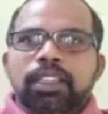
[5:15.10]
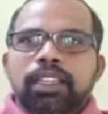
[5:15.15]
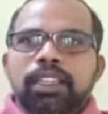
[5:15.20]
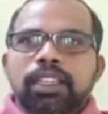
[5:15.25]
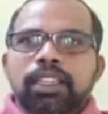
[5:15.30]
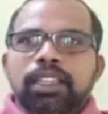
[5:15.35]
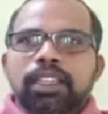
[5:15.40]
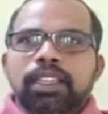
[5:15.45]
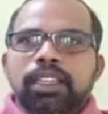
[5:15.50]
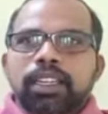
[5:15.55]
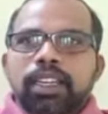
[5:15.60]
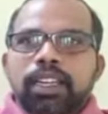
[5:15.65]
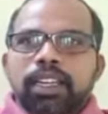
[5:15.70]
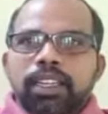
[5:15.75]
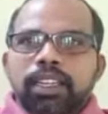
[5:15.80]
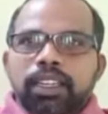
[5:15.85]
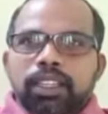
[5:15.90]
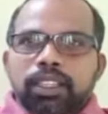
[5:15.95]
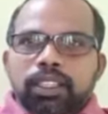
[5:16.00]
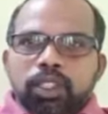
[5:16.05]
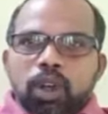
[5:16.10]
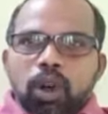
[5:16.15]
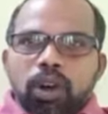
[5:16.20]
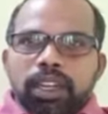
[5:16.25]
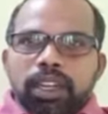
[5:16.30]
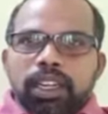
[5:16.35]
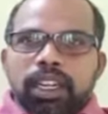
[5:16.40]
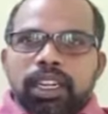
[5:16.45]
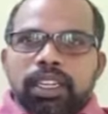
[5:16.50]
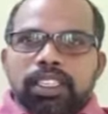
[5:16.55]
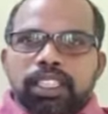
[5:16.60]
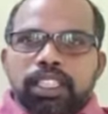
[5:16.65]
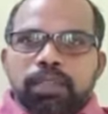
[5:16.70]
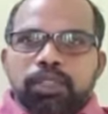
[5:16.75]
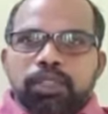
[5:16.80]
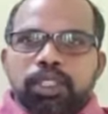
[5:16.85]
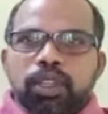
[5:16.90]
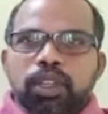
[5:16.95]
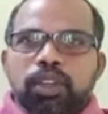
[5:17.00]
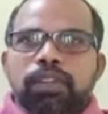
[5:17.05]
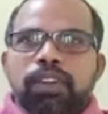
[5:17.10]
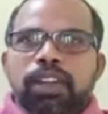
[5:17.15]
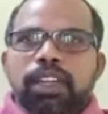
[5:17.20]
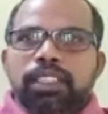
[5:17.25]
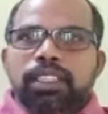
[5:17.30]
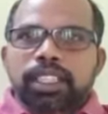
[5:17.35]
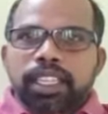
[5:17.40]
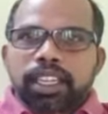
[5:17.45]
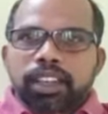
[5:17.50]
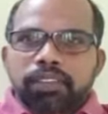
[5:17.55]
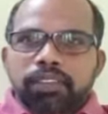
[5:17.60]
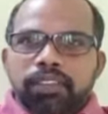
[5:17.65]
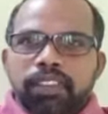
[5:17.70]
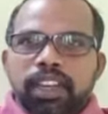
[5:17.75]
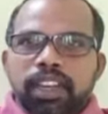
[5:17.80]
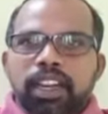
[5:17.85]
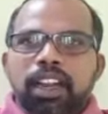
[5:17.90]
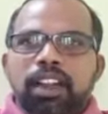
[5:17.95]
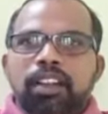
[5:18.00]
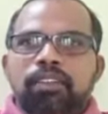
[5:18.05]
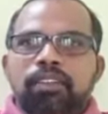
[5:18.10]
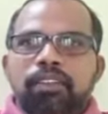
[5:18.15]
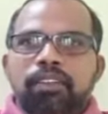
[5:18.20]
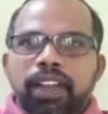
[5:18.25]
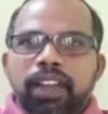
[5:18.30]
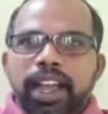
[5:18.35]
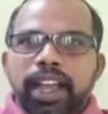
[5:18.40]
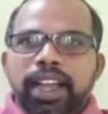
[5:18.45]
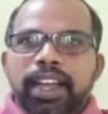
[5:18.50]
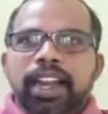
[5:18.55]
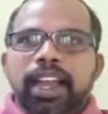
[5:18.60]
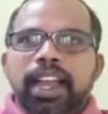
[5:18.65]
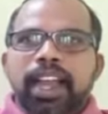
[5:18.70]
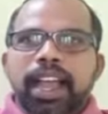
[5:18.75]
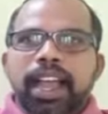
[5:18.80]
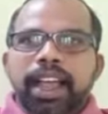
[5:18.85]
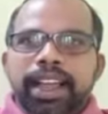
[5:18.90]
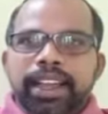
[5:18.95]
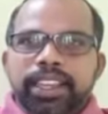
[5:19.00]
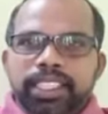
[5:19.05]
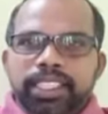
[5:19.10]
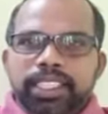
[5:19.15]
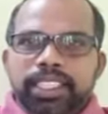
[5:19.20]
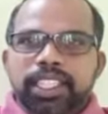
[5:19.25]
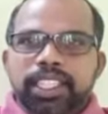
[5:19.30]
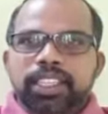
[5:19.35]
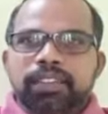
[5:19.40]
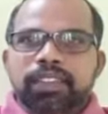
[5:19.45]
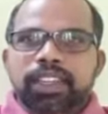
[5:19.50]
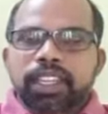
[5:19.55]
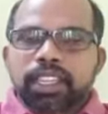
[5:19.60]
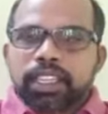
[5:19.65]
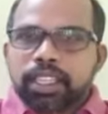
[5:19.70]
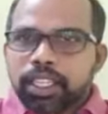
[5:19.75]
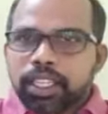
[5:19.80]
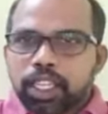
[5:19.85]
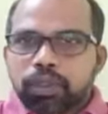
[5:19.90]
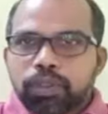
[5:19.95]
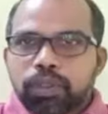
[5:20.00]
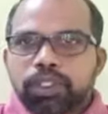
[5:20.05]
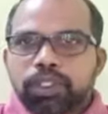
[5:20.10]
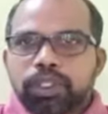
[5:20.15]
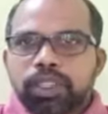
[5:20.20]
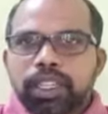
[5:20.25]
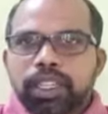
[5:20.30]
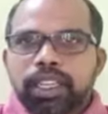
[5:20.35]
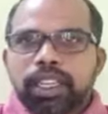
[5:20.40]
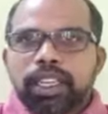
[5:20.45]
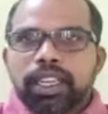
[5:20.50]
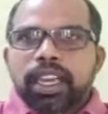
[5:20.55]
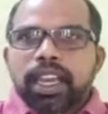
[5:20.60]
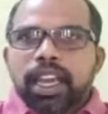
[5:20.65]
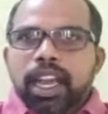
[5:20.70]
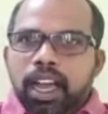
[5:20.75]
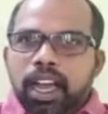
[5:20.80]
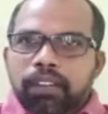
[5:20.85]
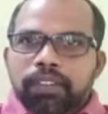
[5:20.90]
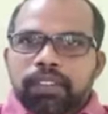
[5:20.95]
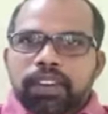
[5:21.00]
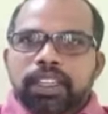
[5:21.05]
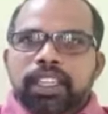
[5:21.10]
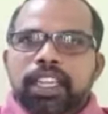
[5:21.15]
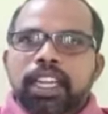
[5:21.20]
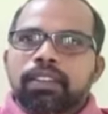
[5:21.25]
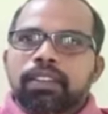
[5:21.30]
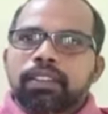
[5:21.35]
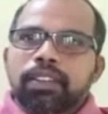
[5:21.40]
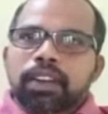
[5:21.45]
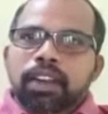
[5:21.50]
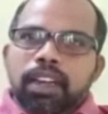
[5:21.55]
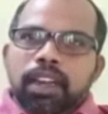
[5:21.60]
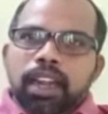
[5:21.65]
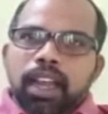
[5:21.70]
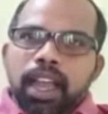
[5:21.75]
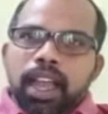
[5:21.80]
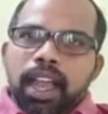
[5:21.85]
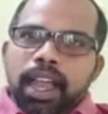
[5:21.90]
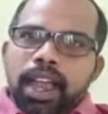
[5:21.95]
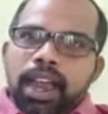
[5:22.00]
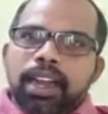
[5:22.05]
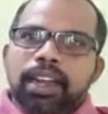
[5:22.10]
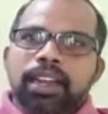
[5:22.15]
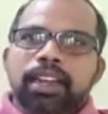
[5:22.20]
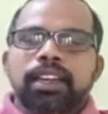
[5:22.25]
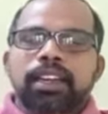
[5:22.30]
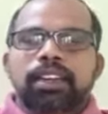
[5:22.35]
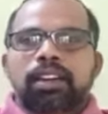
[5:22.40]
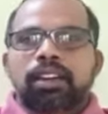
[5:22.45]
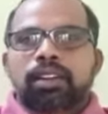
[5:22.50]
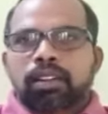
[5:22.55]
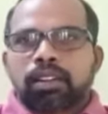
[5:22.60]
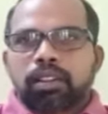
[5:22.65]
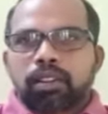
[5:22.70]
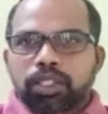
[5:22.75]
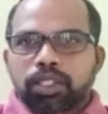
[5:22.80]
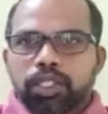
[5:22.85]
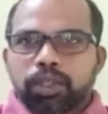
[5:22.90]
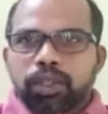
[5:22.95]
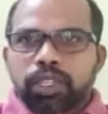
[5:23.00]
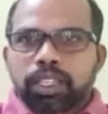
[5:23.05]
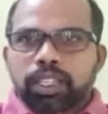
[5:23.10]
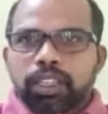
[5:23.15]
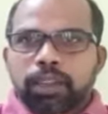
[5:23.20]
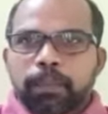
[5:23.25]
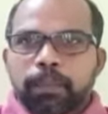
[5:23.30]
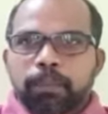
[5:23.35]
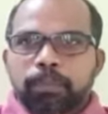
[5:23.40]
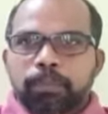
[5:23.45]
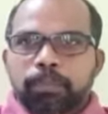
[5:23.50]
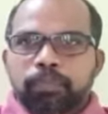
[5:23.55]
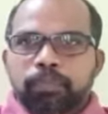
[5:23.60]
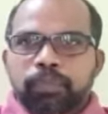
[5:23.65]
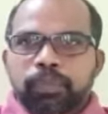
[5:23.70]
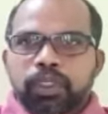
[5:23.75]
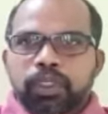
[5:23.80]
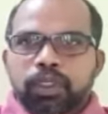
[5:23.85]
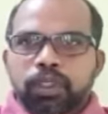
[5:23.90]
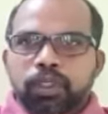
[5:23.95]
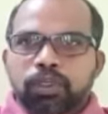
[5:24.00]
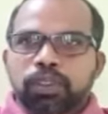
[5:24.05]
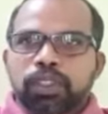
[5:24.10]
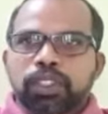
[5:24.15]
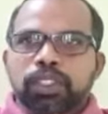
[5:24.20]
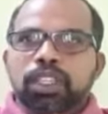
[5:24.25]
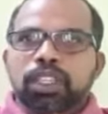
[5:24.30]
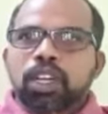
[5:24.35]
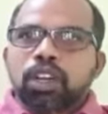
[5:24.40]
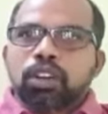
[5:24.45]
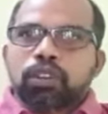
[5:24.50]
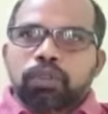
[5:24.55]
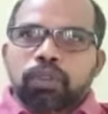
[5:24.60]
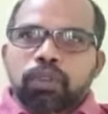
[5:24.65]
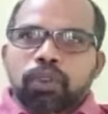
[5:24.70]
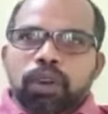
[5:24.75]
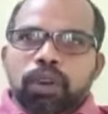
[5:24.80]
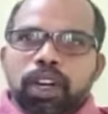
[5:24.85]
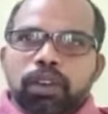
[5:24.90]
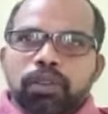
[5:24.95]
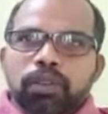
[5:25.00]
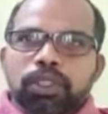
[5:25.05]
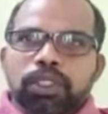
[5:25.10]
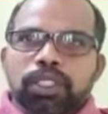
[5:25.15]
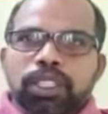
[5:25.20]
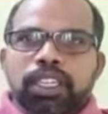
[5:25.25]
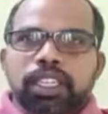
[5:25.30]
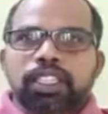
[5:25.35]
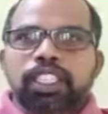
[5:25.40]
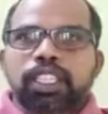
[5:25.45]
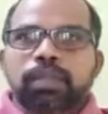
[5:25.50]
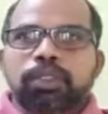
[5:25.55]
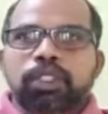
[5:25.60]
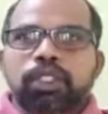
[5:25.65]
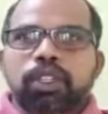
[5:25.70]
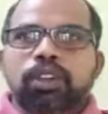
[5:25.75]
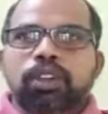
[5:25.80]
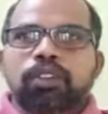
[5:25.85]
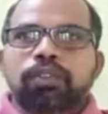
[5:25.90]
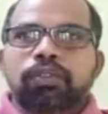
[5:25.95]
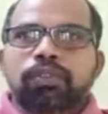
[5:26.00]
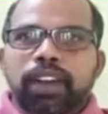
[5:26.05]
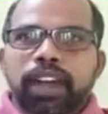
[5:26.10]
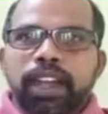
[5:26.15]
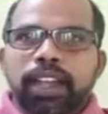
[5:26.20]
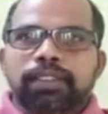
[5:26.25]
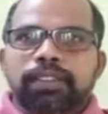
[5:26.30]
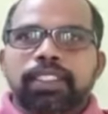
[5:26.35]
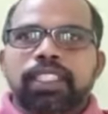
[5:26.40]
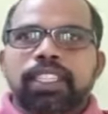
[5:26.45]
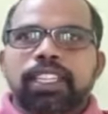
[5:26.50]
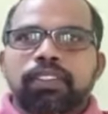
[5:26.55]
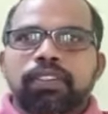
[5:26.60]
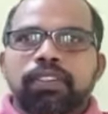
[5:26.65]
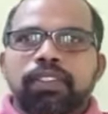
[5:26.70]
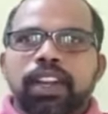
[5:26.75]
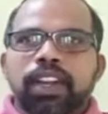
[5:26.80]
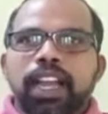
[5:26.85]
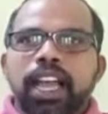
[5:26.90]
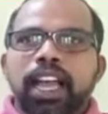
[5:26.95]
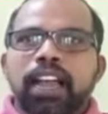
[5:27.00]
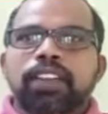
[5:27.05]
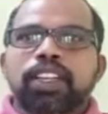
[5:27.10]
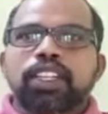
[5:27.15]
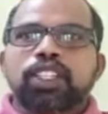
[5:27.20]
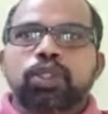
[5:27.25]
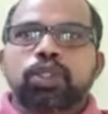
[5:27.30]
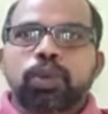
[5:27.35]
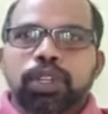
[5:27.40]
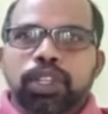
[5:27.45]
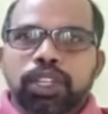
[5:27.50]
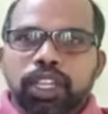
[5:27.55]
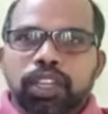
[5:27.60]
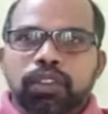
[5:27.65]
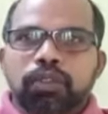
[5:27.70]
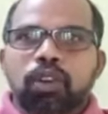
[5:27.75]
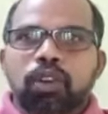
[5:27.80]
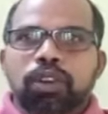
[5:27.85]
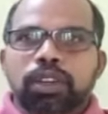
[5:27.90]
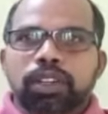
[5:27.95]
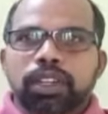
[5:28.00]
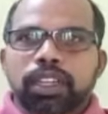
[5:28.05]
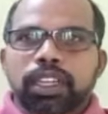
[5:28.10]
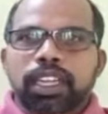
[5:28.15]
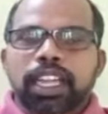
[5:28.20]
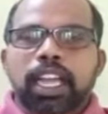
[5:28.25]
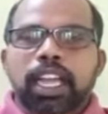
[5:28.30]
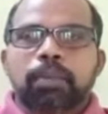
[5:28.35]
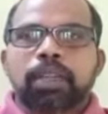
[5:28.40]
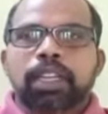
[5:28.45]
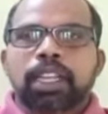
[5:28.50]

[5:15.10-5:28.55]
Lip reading: the total consumption of CFL, fan and TV individually. After that we will add all together. So first, 4 hours consumption of 5 CFL having 20 watt can be